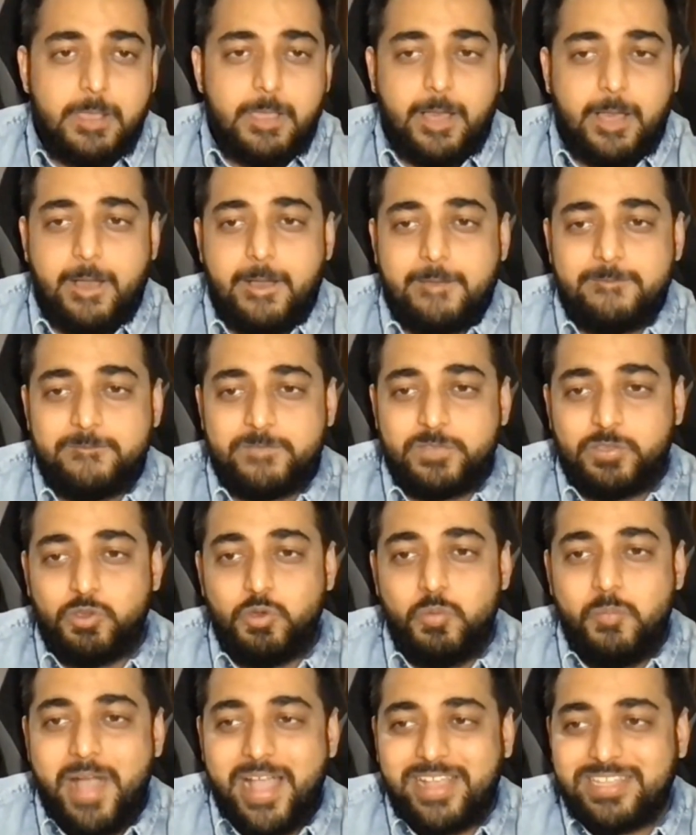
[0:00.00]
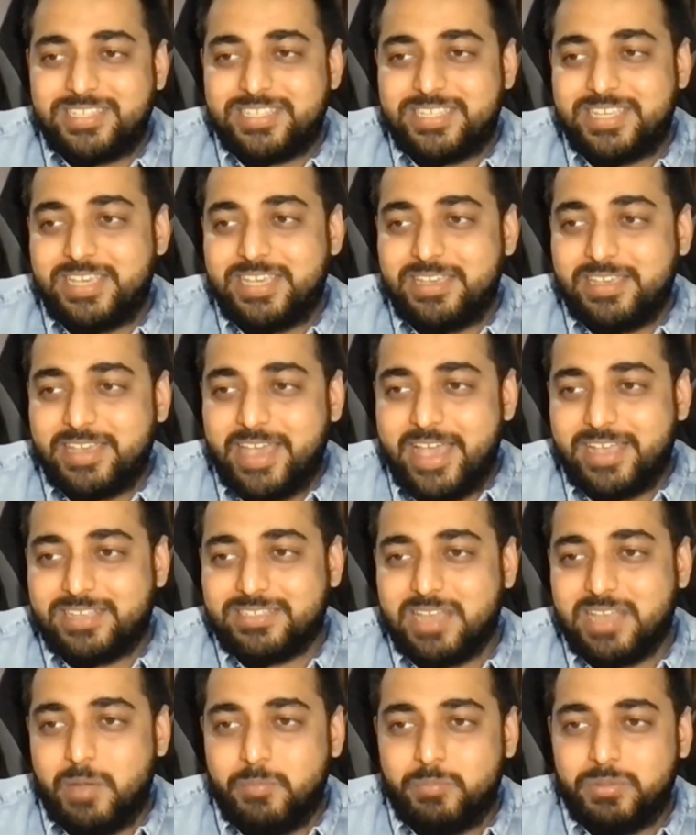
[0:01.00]
Uh, you might see
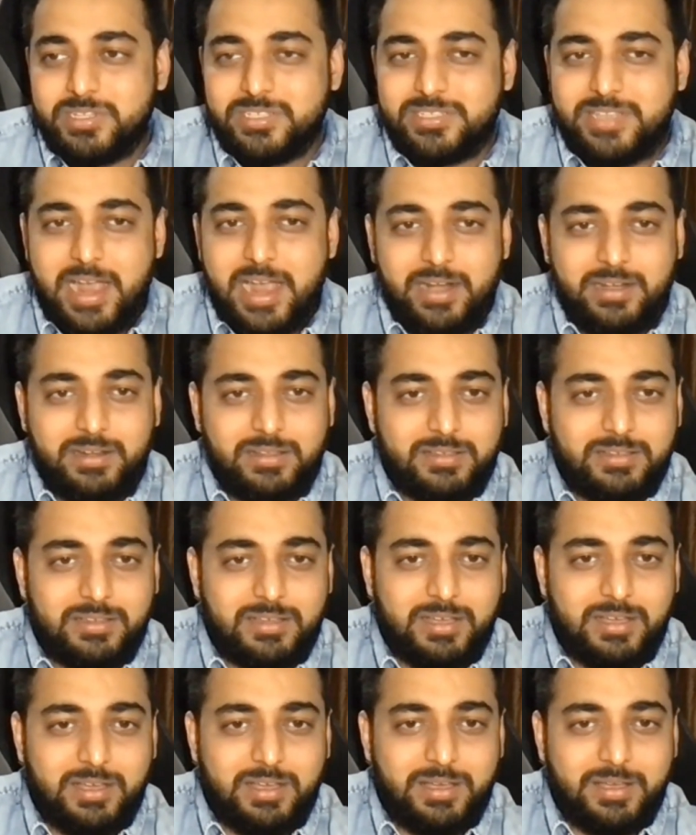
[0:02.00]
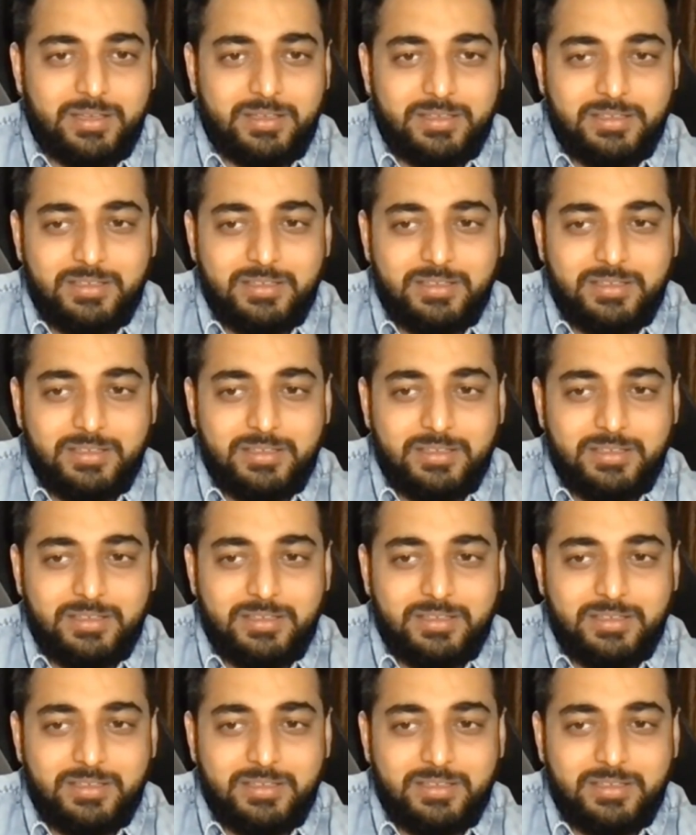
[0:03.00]
examples that uh,